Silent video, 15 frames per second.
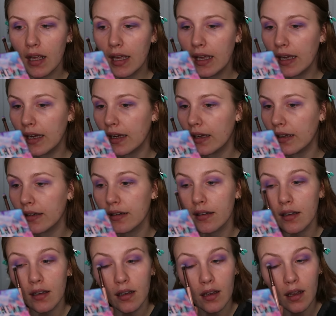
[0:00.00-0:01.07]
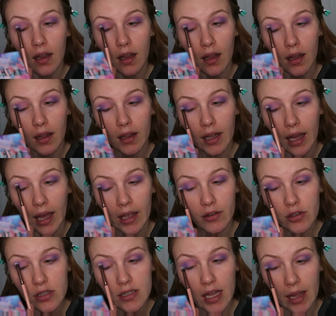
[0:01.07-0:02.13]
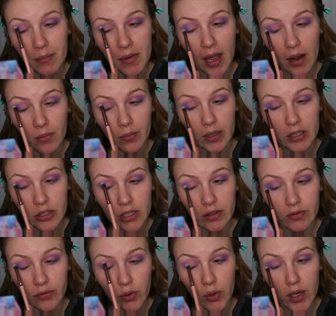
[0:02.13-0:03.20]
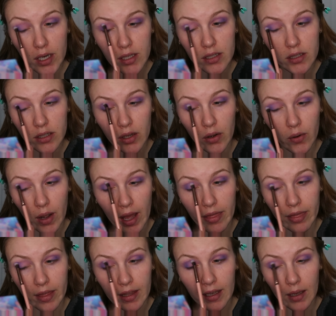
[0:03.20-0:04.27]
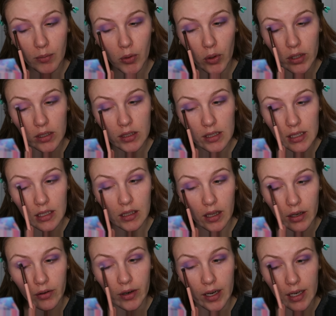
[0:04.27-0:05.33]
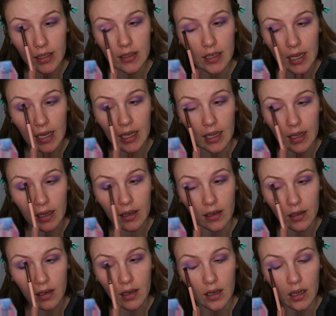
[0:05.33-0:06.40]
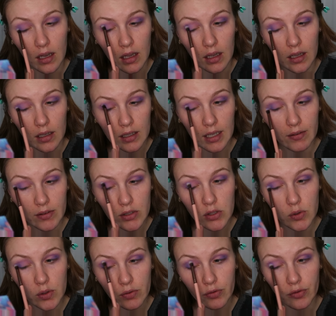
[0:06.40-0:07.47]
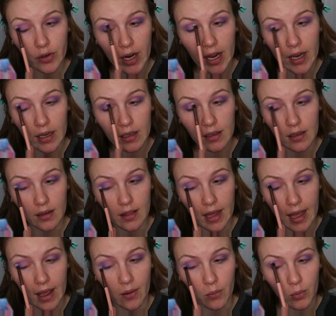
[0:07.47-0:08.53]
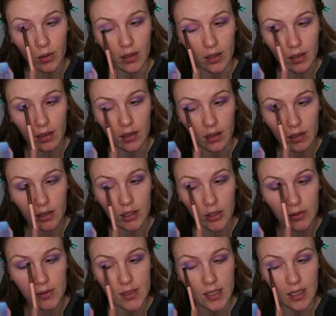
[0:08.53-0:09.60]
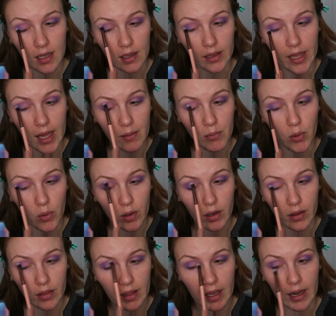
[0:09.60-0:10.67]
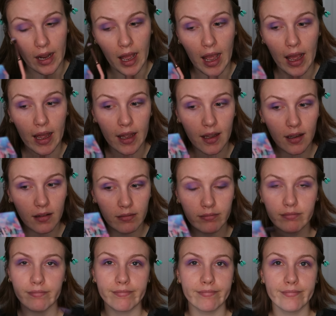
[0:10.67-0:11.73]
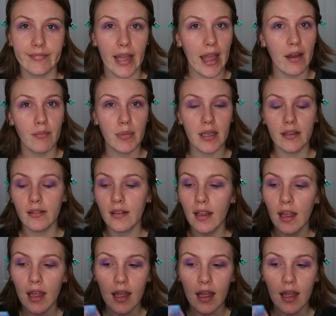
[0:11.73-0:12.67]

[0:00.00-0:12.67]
And yeah, I'm not reaching for it, so I think I'm going to declutter it and give it to a friend that would use it a lot more than I have been,